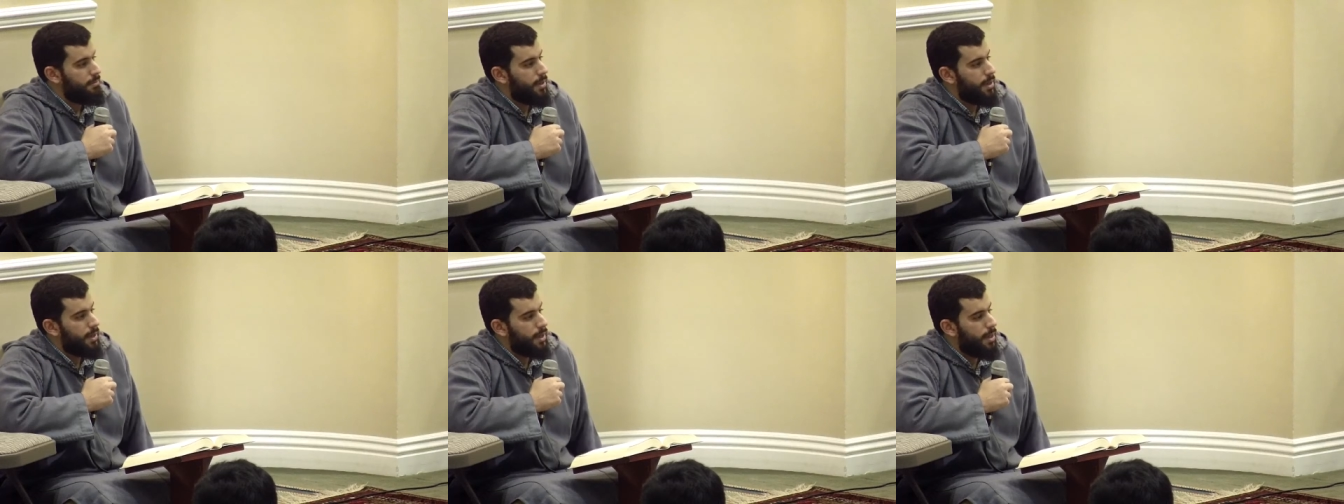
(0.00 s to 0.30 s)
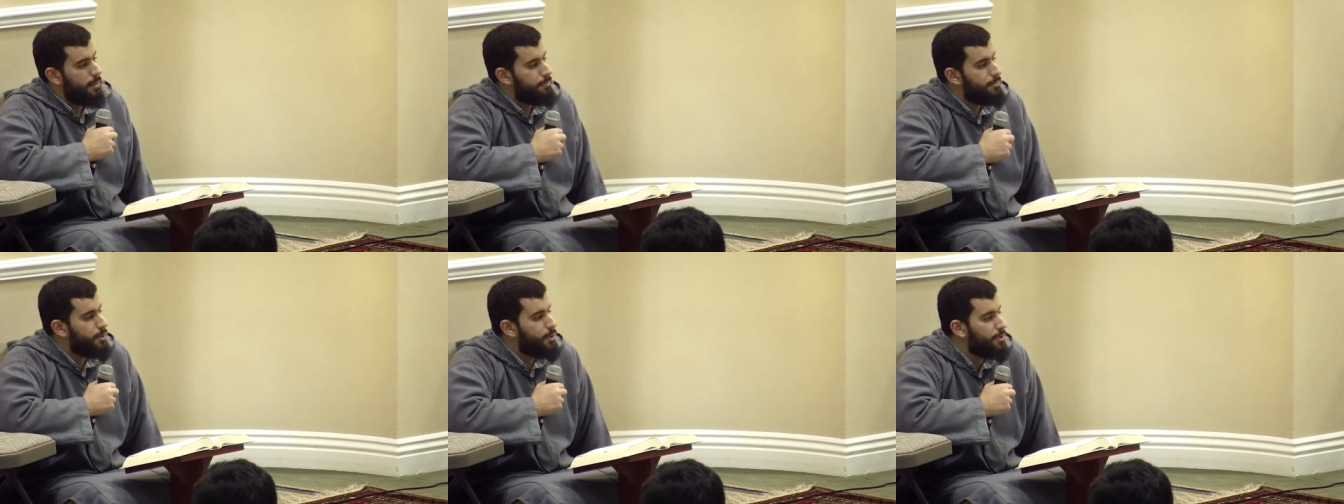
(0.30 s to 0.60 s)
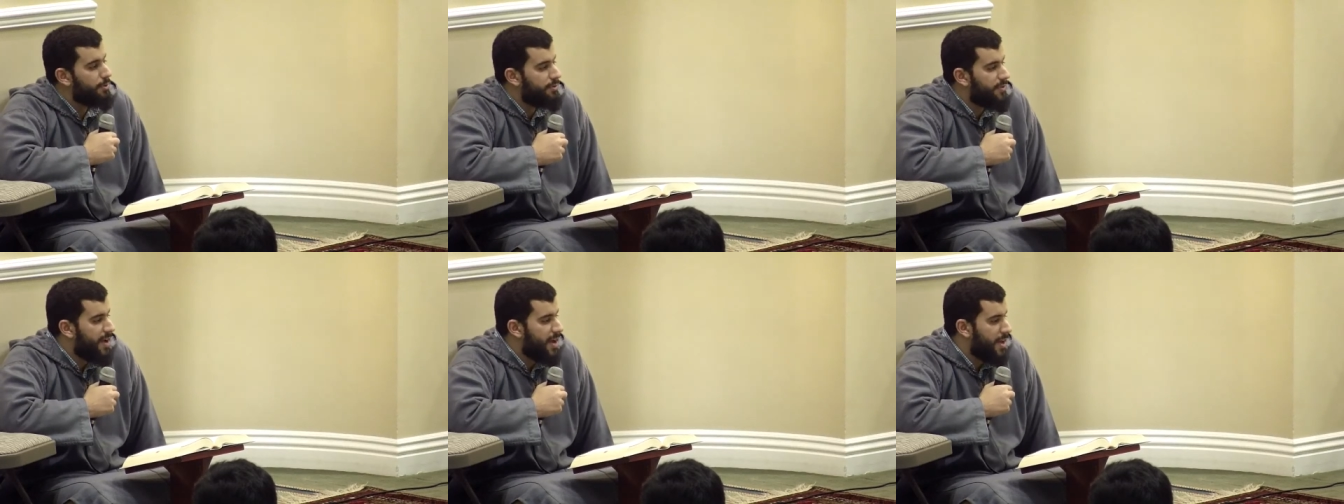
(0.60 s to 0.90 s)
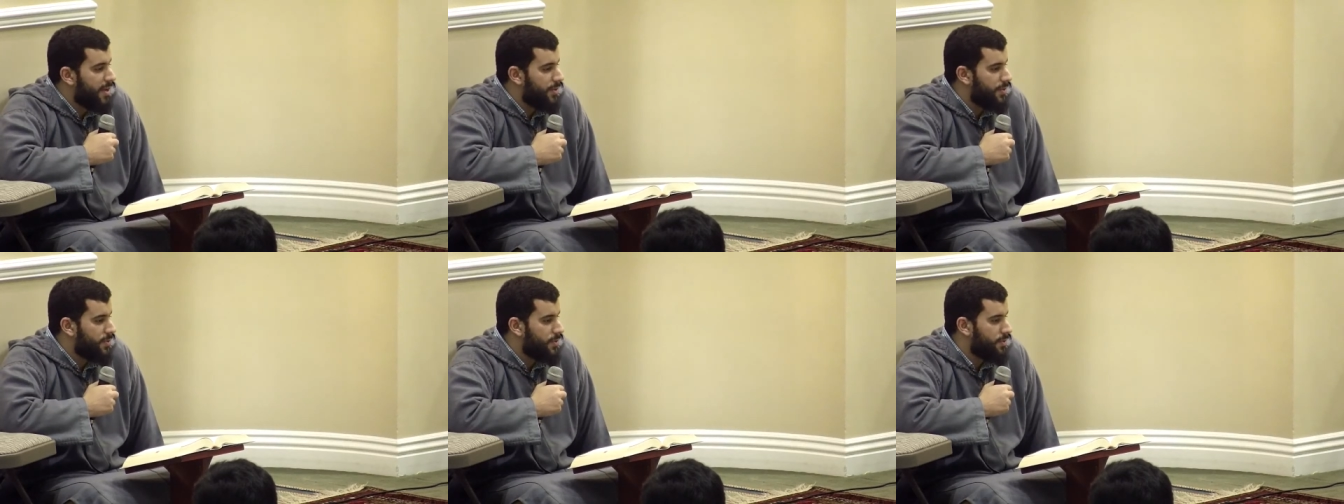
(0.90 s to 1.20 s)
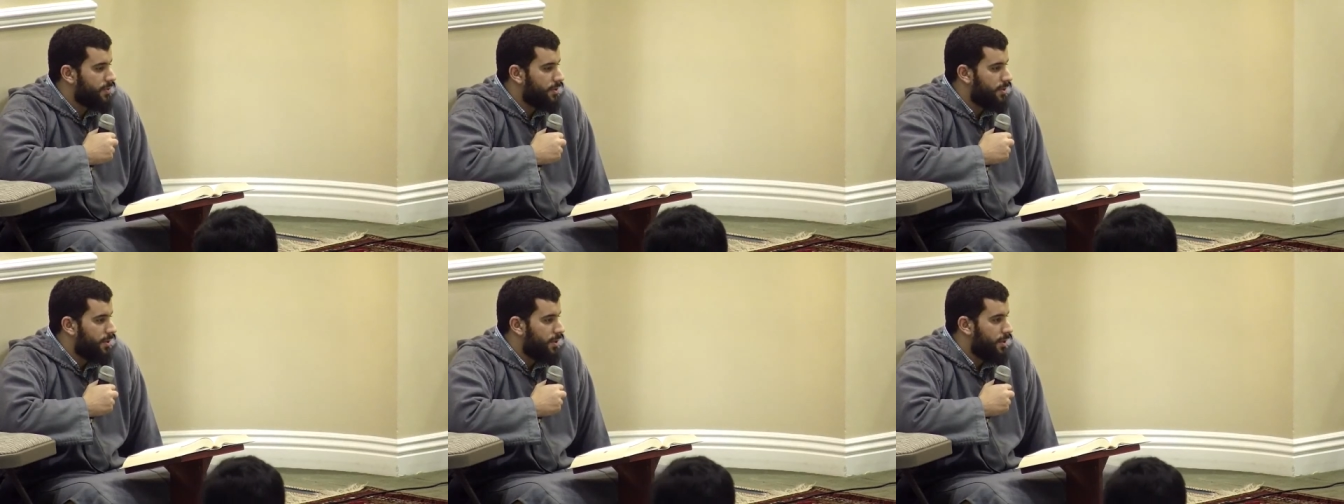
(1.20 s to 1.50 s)
May Allah beautify
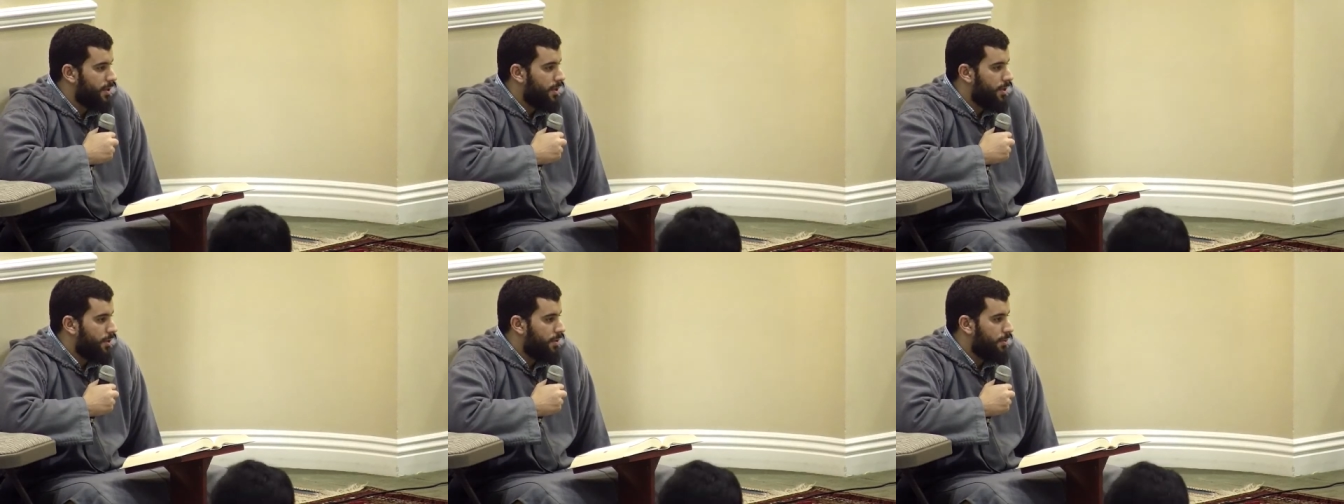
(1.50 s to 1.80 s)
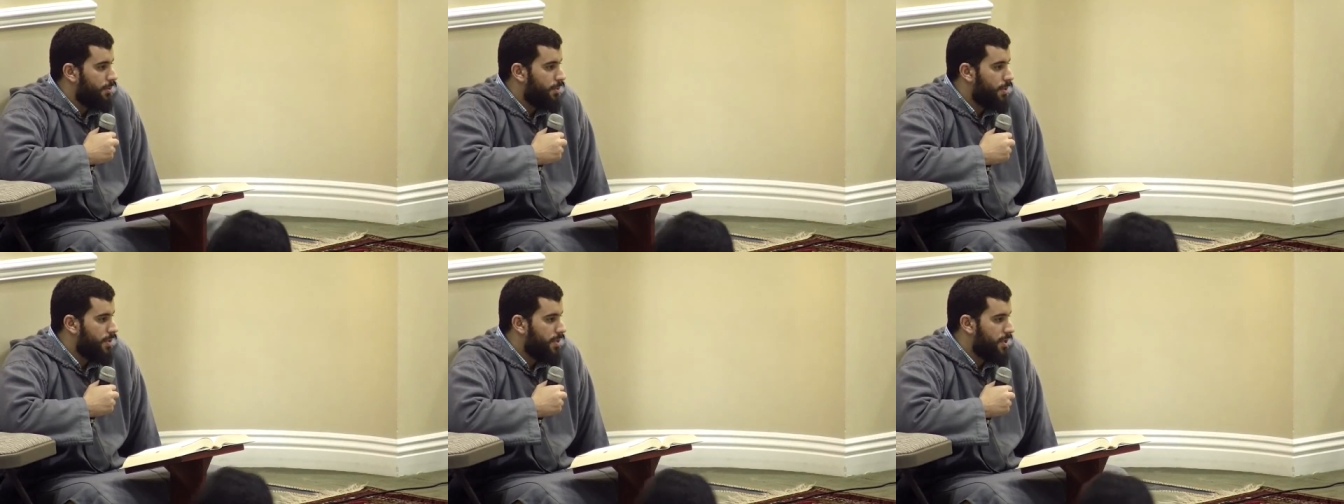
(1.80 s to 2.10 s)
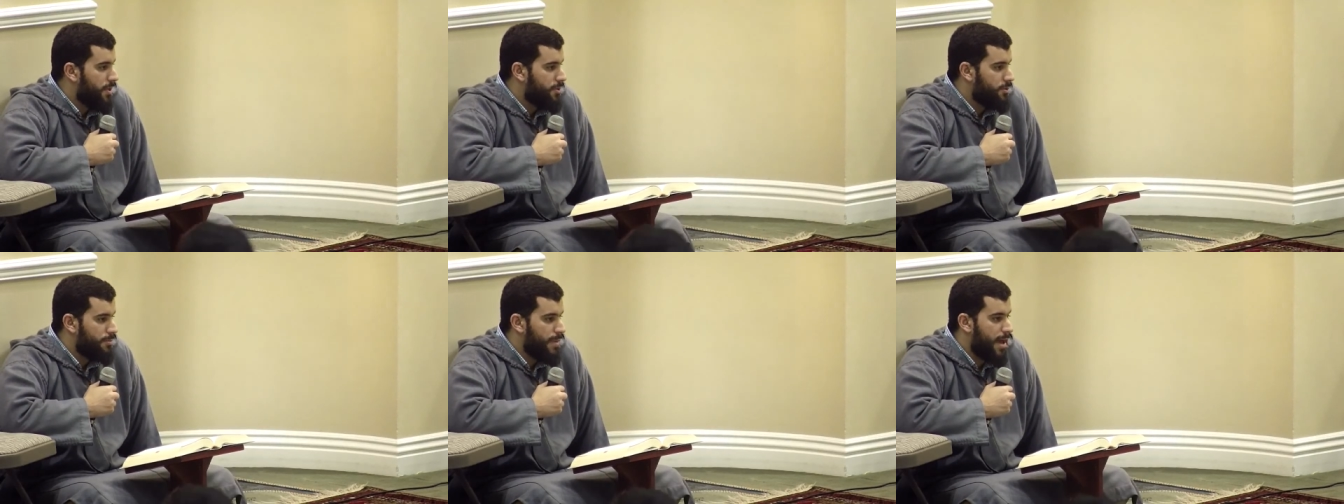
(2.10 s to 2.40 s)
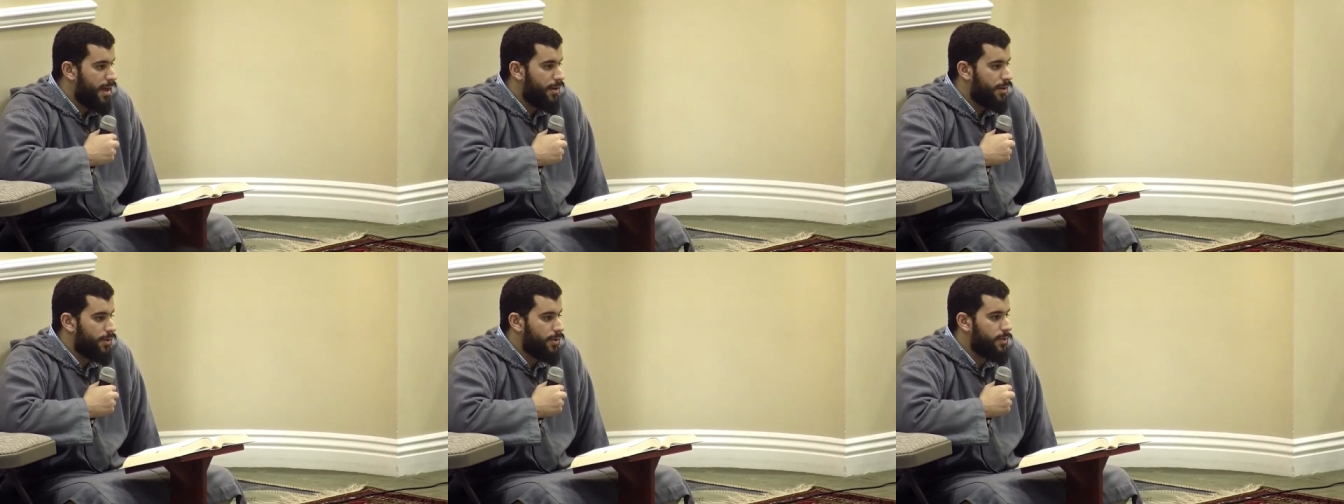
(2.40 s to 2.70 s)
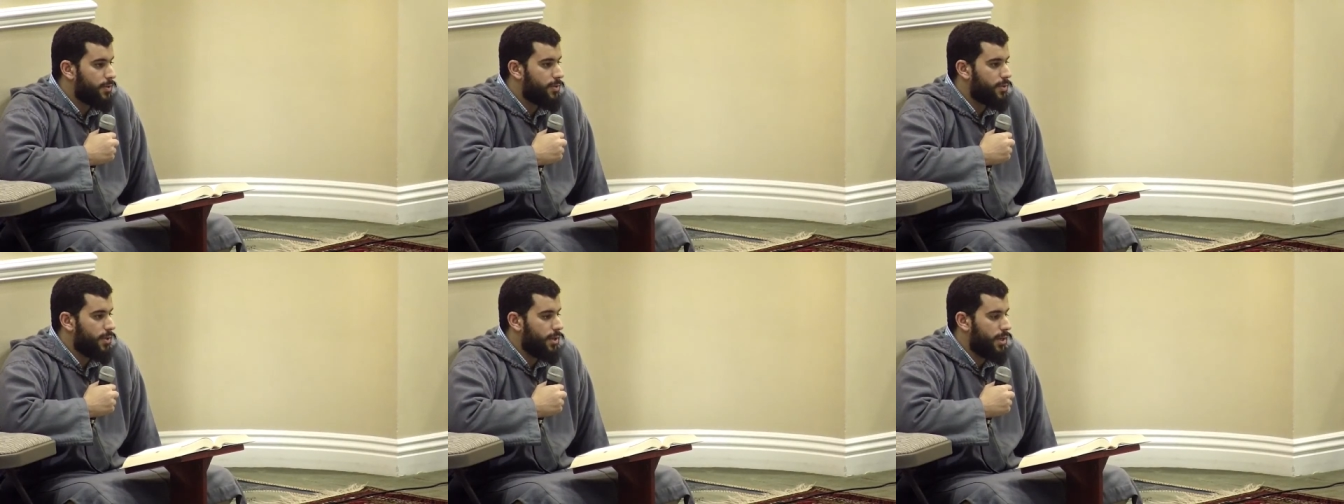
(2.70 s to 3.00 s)
us with His
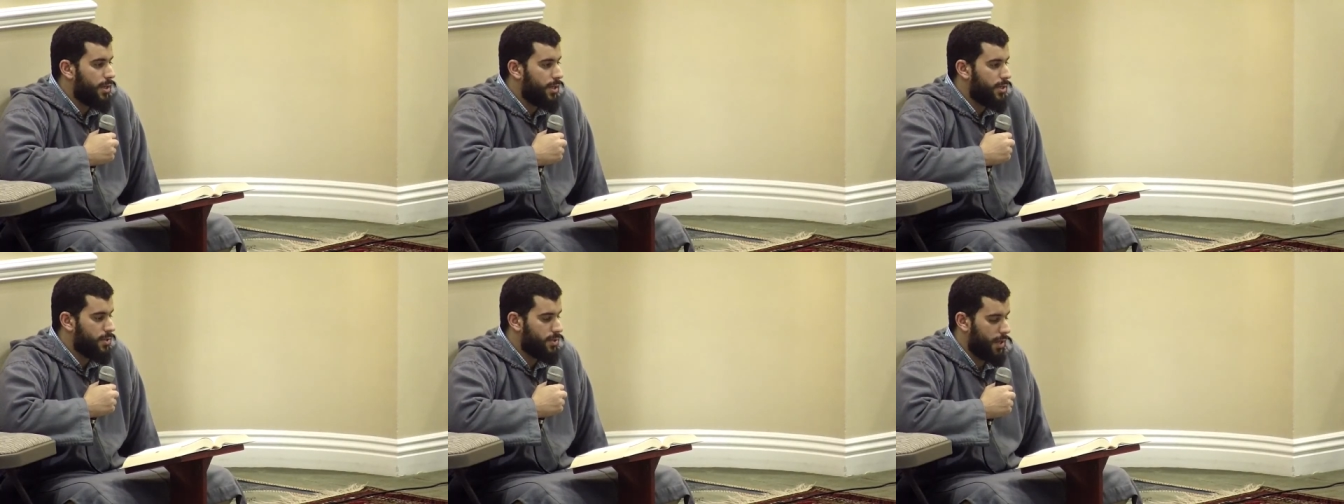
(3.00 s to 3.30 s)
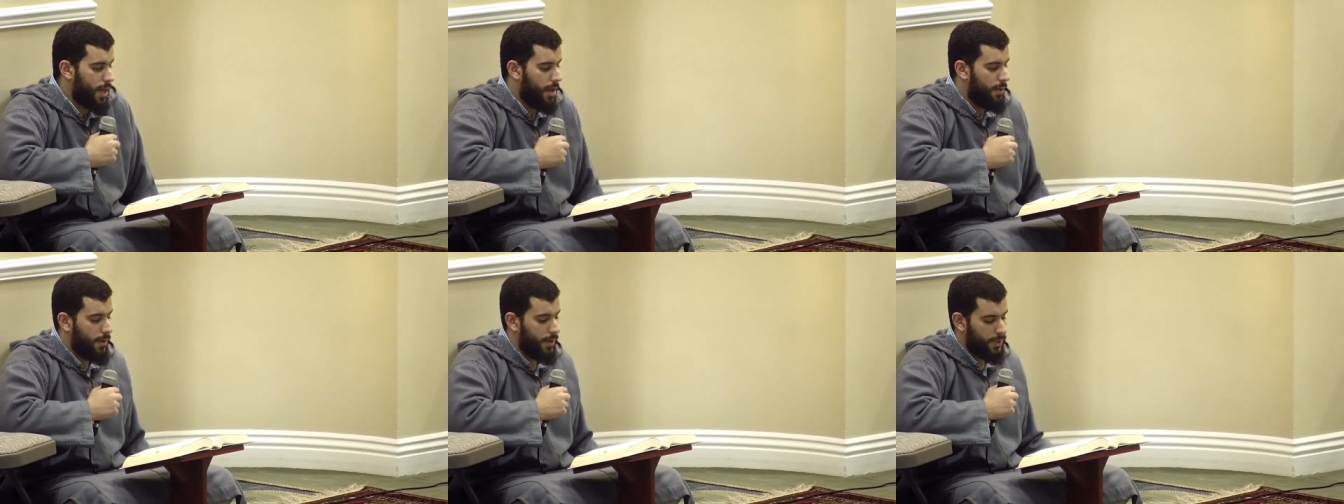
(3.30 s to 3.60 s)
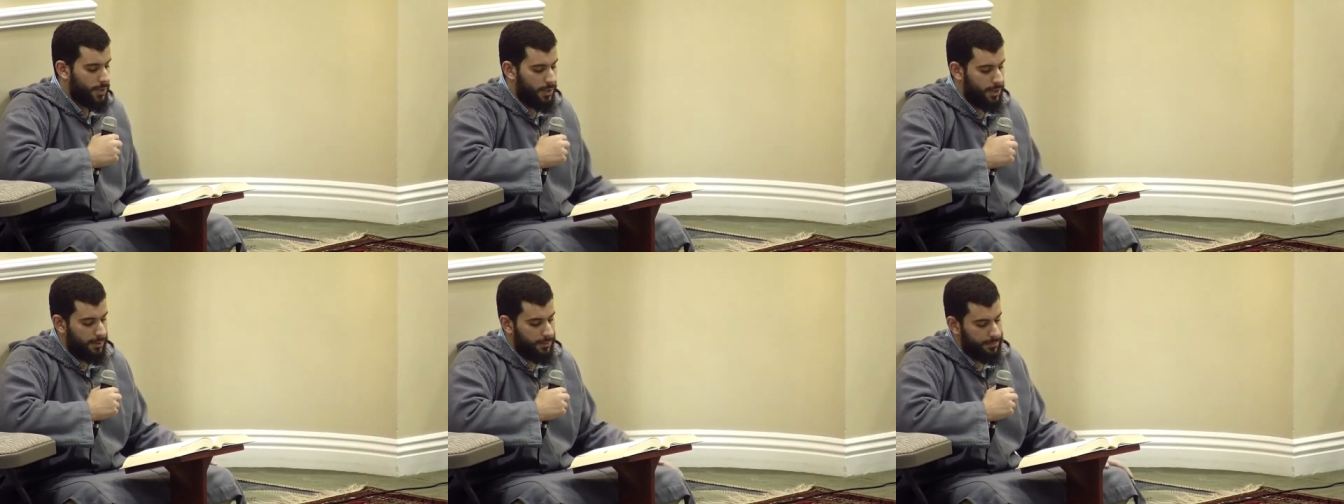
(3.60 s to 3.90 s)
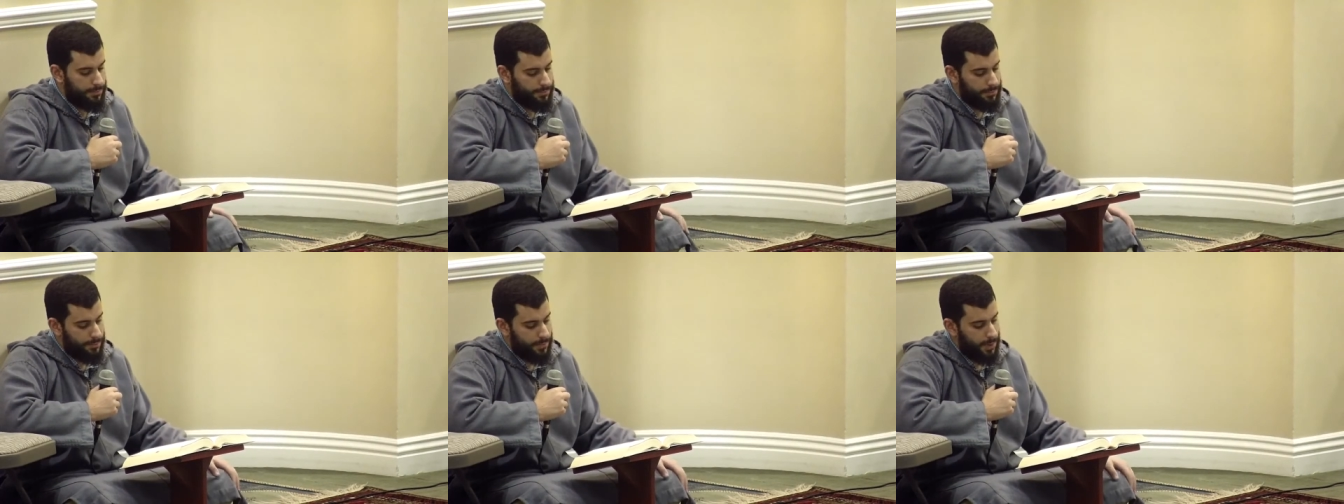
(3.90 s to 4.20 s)
manners and His character.